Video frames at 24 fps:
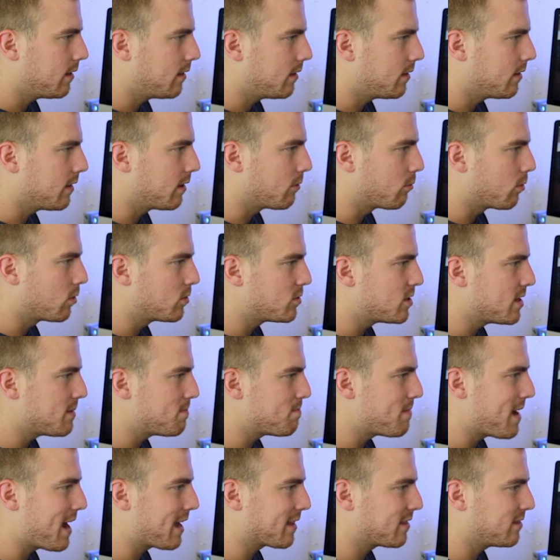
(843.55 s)
they rotate
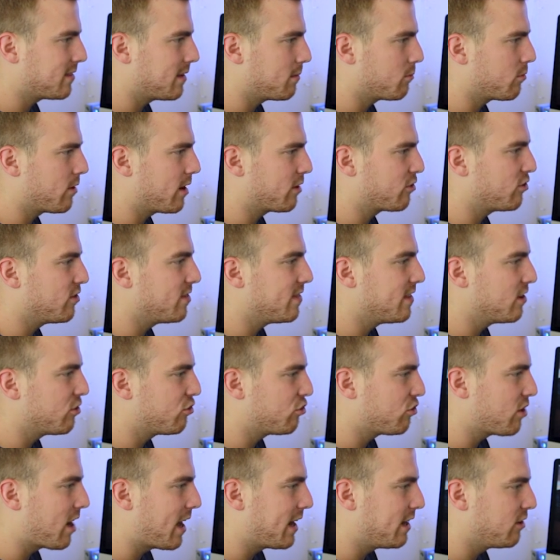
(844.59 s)
back the same direction. This
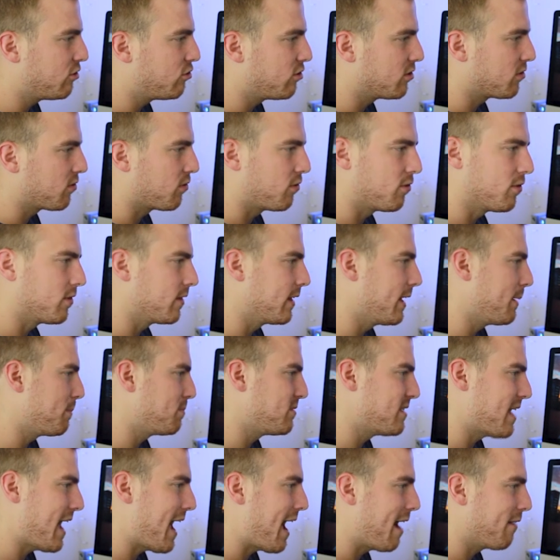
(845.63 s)
shot is just
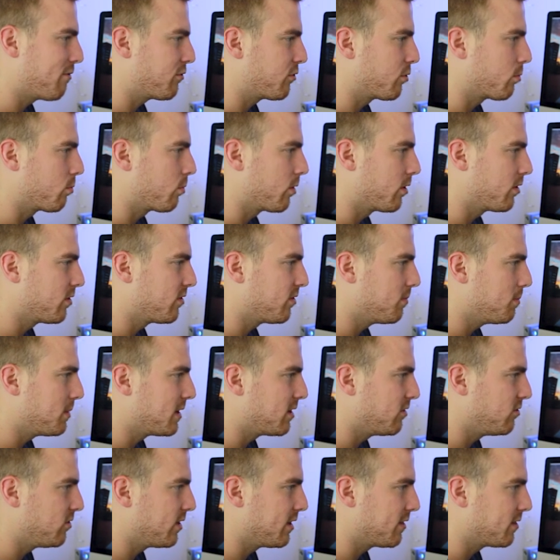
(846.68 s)
flipped afterwards
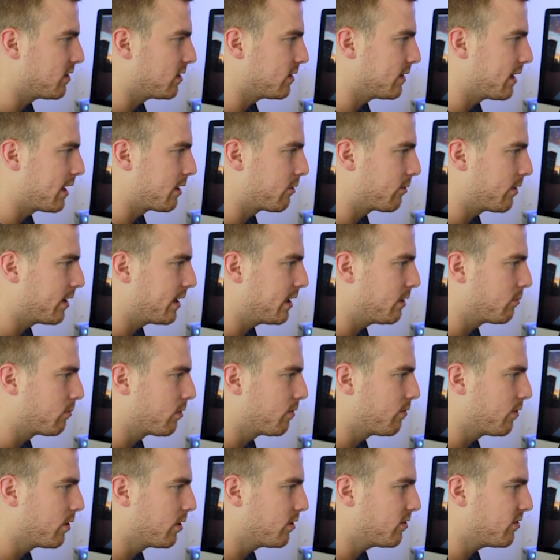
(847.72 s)
because you get the lettering in
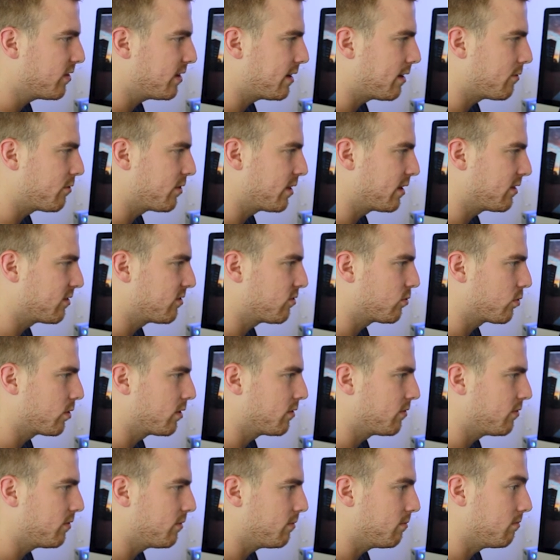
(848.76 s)
reverse and everything's sort
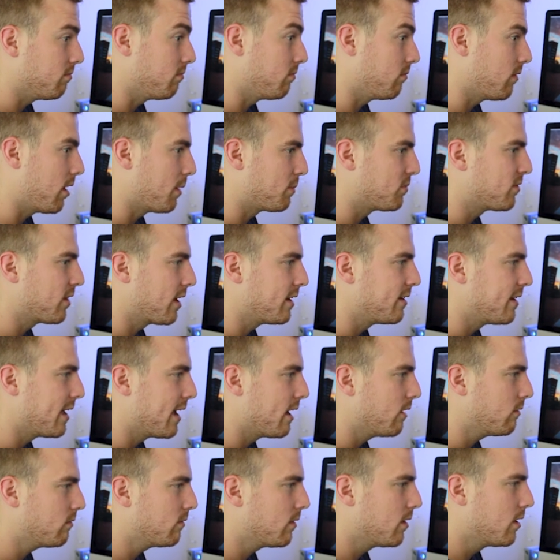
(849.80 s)
of upside down.